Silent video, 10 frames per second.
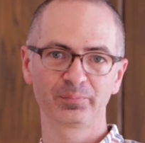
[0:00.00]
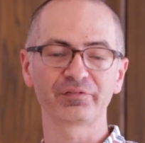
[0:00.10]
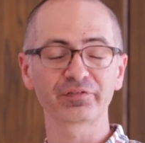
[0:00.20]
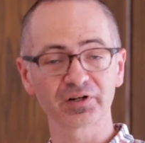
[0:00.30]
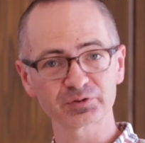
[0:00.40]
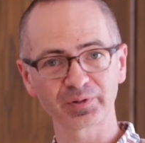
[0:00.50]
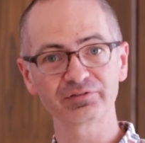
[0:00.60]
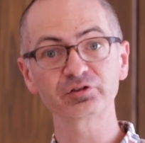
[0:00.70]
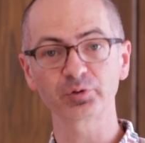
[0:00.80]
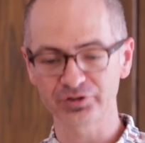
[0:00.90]
But first, we
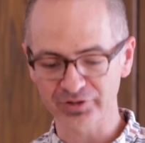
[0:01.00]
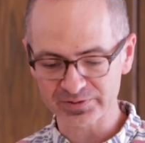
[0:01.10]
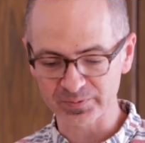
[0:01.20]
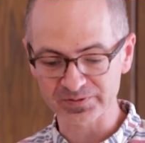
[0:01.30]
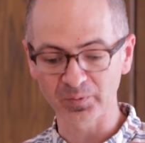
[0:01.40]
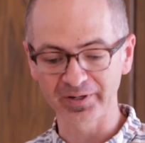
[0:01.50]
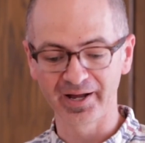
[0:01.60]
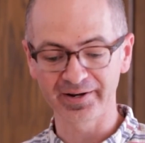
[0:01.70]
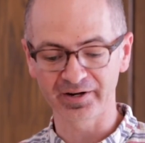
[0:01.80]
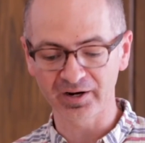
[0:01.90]
have to address what's
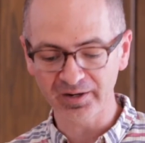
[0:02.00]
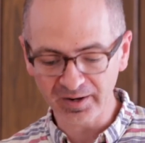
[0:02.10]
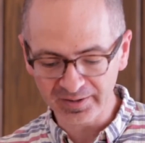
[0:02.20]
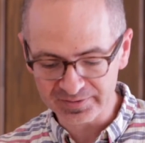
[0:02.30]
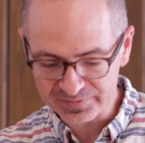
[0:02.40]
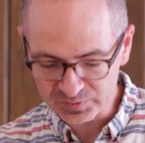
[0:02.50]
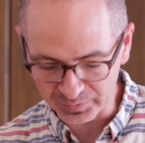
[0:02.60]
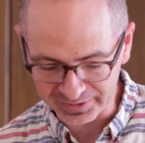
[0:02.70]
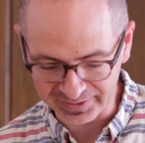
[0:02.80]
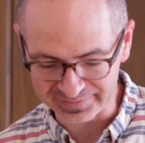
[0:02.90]
going on in our heart
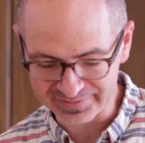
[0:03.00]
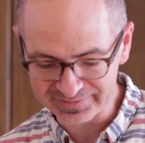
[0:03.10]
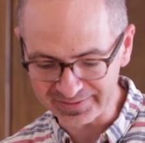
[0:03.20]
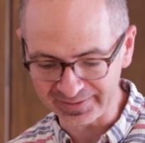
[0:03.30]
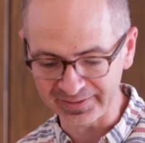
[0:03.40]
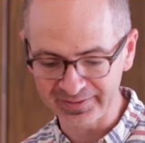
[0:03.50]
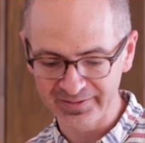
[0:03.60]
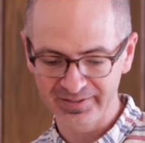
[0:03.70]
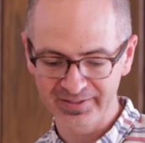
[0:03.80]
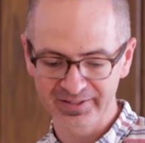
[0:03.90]
so we can see
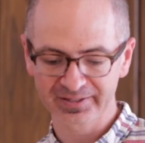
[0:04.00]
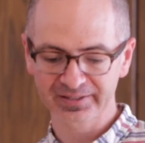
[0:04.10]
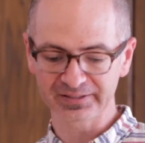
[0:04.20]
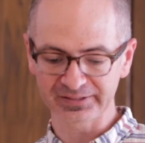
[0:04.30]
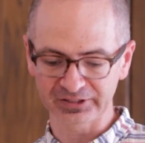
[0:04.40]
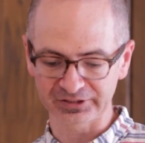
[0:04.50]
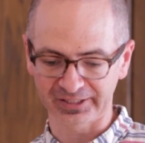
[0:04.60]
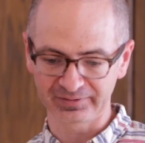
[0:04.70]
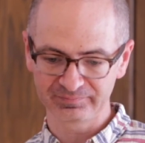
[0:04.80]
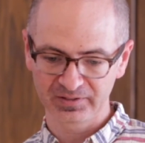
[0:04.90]

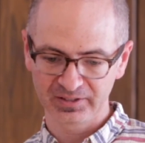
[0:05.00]
clearly.